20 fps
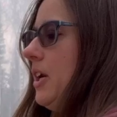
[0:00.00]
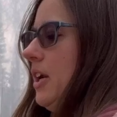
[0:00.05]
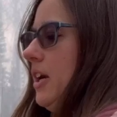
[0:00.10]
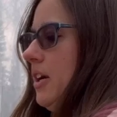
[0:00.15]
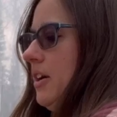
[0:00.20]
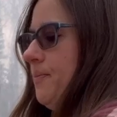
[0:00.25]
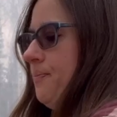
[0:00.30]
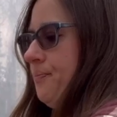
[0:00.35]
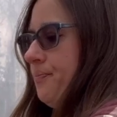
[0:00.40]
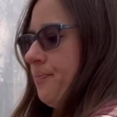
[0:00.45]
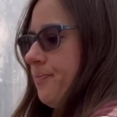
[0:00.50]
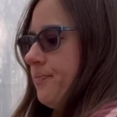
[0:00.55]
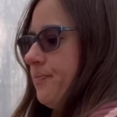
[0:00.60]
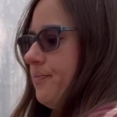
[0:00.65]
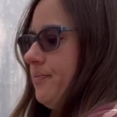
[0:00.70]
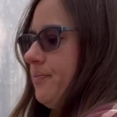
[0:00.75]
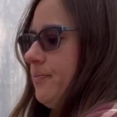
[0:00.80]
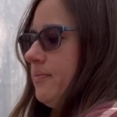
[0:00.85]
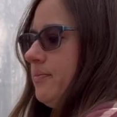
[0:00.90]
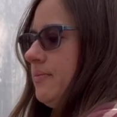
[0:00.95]
here.
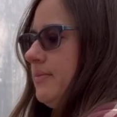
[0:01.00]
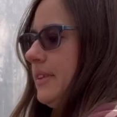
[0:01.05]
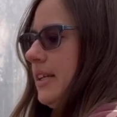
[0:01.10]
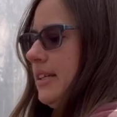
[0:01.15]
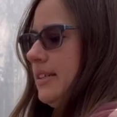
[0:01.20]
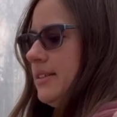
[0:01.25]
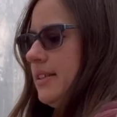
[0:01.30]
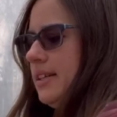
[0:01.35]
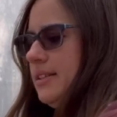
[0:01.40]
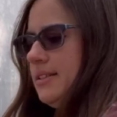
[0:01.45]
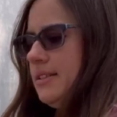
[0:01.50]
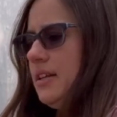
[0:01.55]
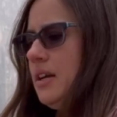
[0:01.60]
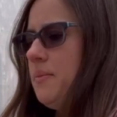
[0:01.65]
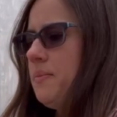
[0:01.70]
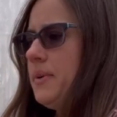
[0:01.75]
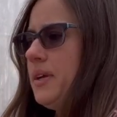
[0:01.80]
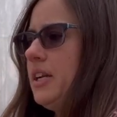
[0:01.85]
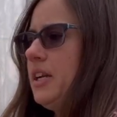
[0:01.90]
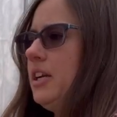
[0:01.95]
It says
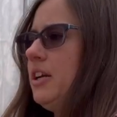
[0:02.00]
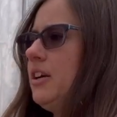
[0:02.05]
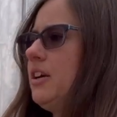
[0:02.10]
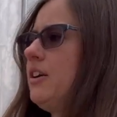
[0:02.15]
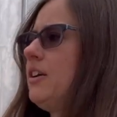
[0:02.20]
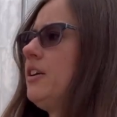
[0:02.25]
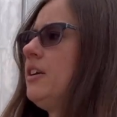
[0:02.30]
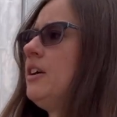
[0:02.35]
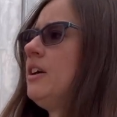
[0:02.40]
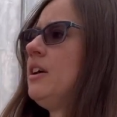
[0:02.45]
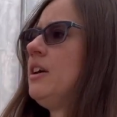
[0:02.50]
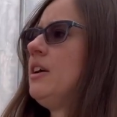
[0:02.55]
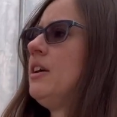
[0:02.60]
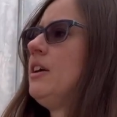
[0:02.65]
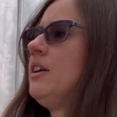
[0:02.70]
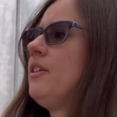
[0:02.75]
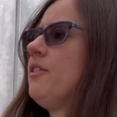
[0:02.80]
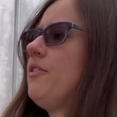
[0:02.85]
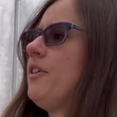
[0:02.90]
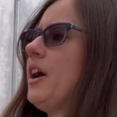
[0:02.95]
dump it in your
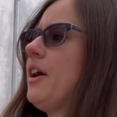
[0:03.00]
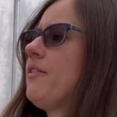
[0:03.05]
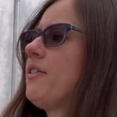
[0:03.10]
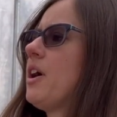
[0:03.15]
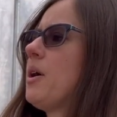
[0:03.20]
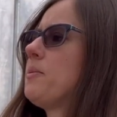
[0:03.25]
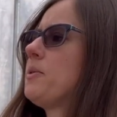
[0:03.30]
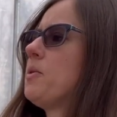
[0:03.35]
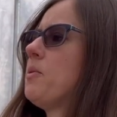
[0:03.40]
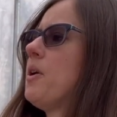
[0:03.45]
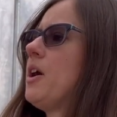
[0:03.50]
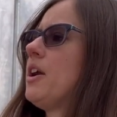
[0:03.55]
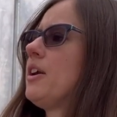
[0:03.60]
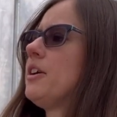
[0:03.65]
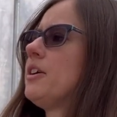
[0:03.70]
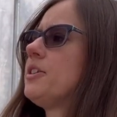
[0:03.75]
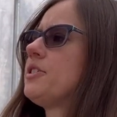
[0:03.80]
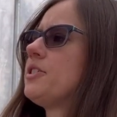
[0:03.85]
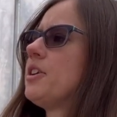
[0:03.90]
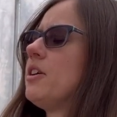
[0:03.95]
five cups of
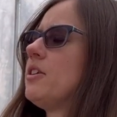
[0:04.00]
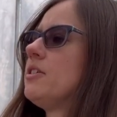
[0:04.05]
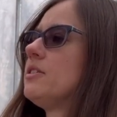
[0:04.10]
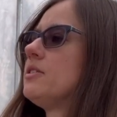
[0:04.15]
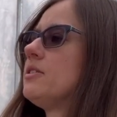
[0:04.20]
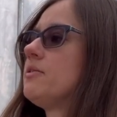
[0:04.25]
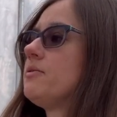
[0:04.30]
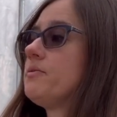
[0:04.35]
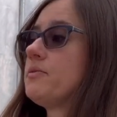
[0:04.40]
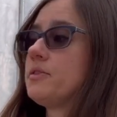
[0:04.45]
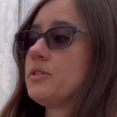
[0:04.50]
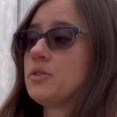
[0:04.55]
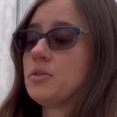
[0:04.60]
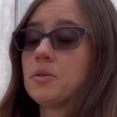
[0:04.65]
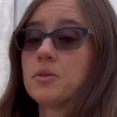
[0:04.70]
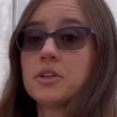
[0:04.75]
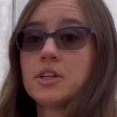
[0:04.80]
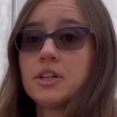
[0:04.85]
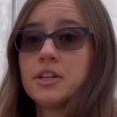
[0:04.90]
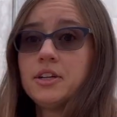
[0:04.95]
water, so
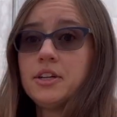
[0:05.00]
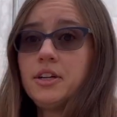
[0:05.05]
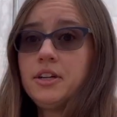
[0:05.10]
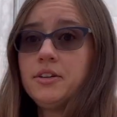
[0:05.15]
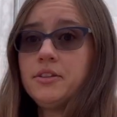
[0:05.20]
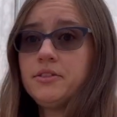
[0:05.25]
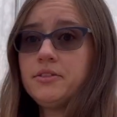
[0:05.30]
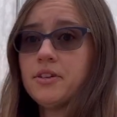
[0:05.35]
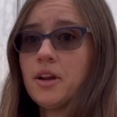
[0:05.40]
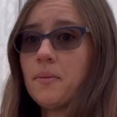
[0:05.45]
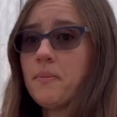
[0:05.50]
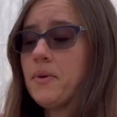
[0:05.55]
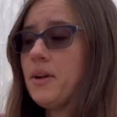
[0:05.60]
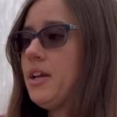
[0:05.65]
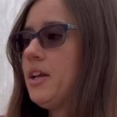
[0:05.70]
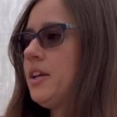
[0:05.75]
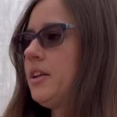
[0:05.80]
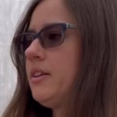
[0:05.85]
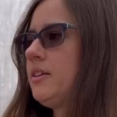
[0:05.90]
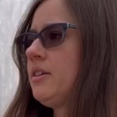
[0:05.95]
we're gonna do, dump it
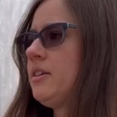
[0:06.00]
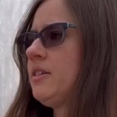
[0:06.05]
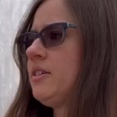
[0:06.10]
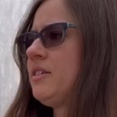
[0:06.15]
in.